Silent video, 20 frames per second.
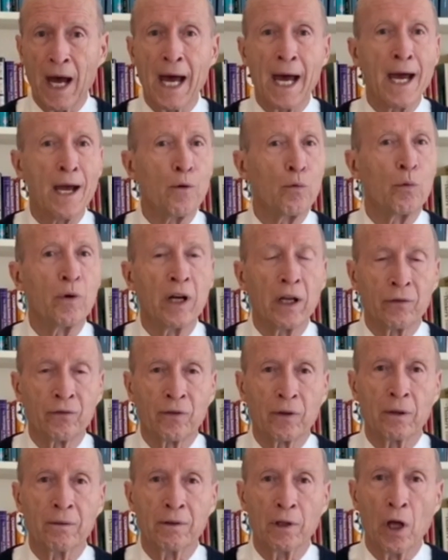high
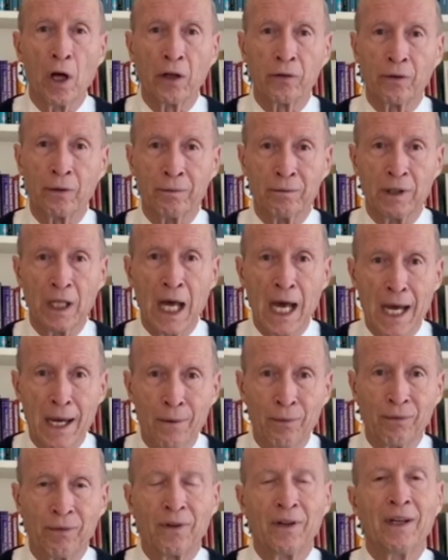risk of loss of
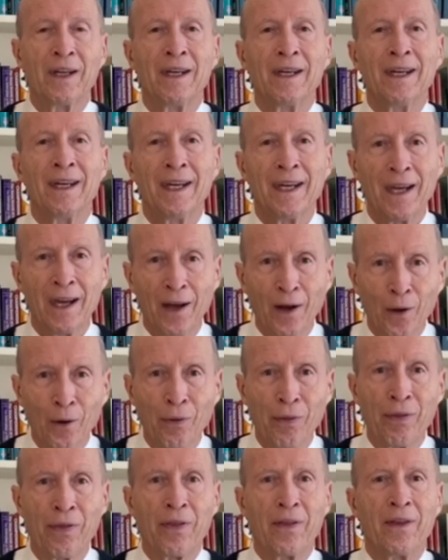life,
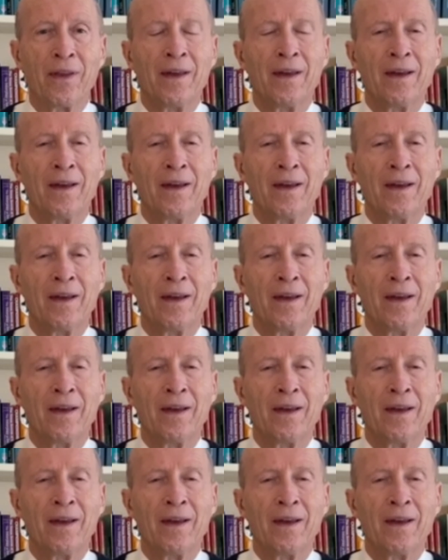health,